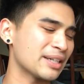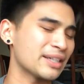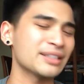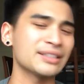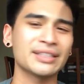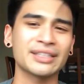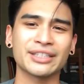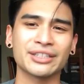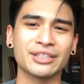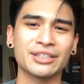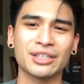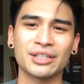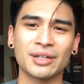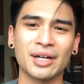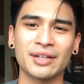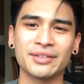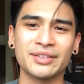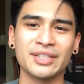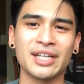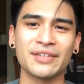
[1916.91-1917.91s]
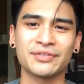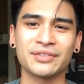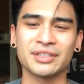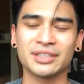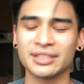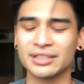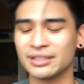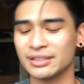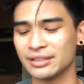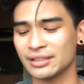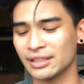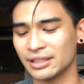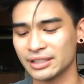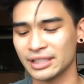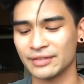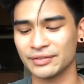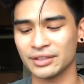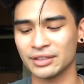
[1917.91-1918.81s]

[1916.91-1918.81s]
man. Like, you know, I definitely love